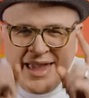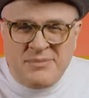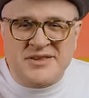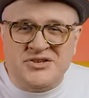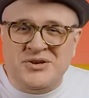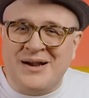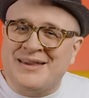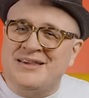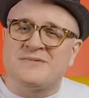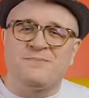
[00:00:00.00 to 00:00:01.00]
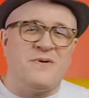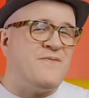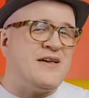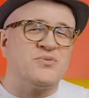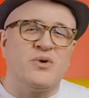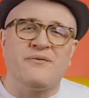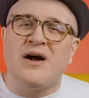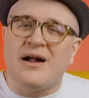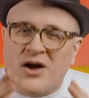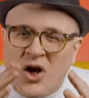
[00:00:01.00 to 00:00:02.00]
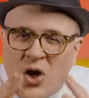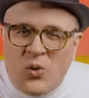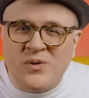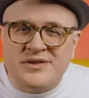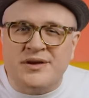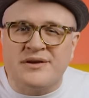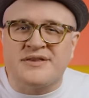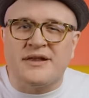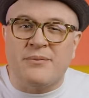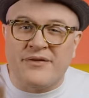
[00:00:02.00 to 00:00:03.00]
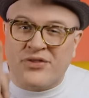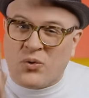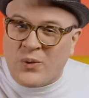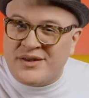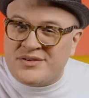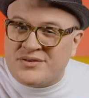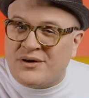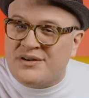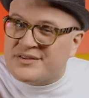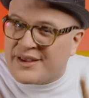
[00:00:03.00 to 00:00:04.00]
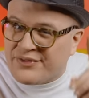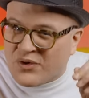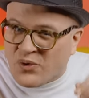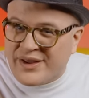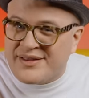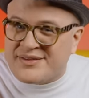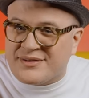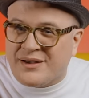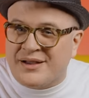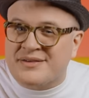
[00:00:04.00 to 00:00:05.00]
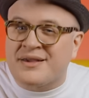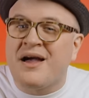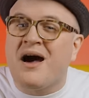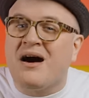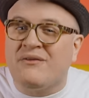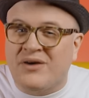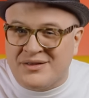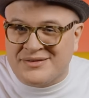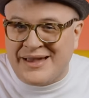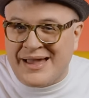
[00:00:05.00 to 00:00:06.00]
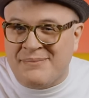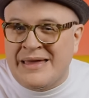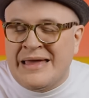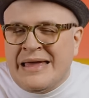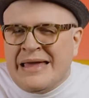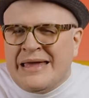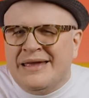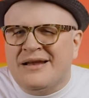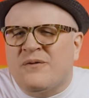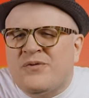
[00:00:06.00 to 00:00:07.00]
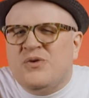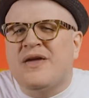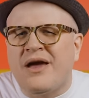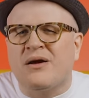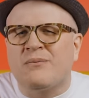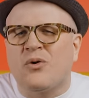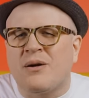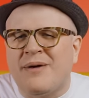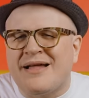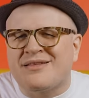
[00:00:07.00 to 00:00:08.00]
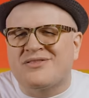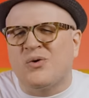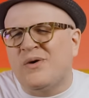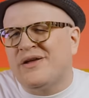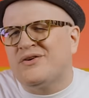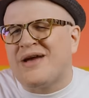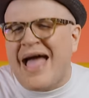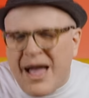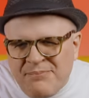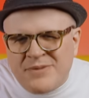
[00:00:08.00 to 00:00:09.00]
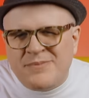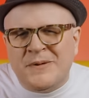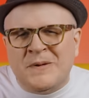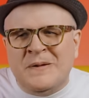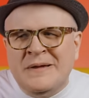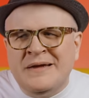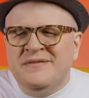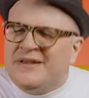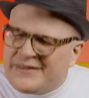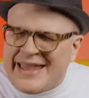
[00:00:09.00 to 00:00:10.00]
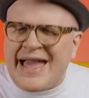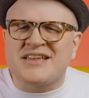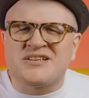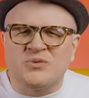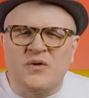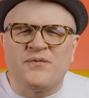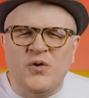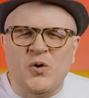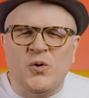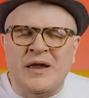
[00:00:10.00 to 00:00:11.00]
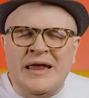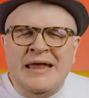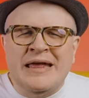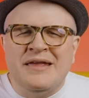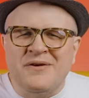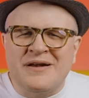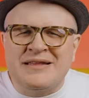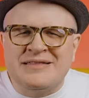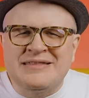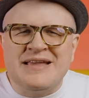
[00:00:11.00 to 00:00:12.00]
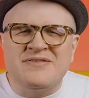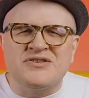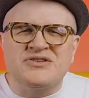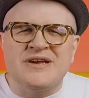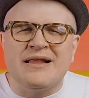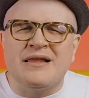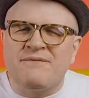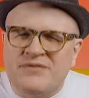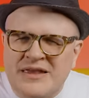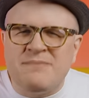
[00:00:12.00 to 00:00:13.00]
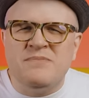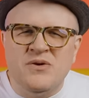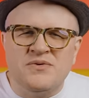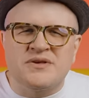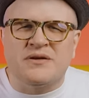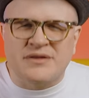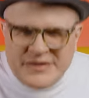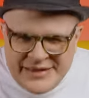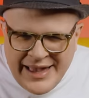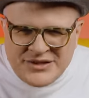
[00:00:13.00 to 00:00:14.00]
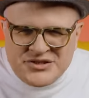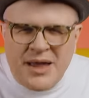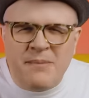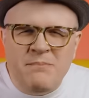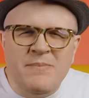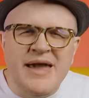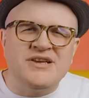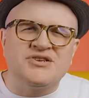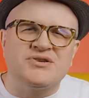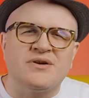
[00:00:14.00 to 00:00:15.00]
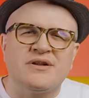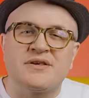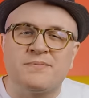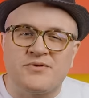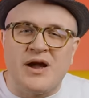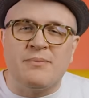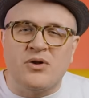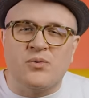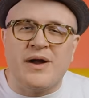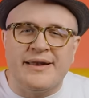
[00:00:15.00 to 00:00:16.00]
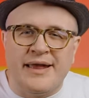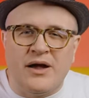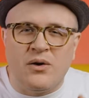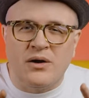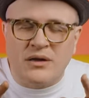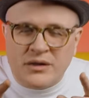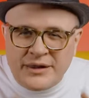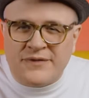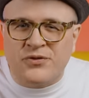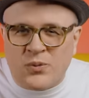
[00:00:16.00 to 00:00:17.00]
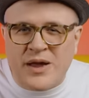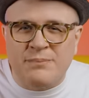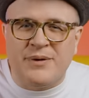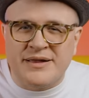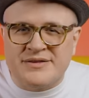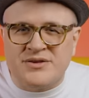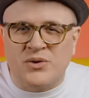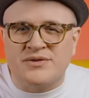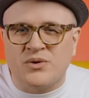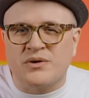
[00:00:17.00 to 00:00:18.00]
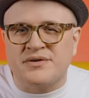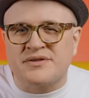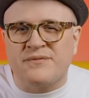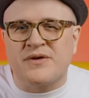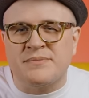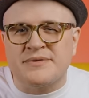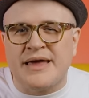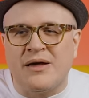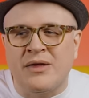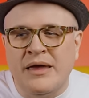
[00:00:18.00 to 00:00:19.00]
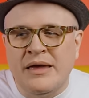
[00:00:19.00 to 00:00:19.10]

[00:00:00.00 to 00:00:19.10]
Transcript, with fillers: Hey, music junkies, Professor of Rock, always here to celebrate the greatest artists and the greatest songs of all time. You know, if you cared more about the toy in your Happy Meal than the actual food, you're gonna dig this channel of deep musical nostalgia. Make sure to subscribe below right now click the red button so you always know when our stuff comes out.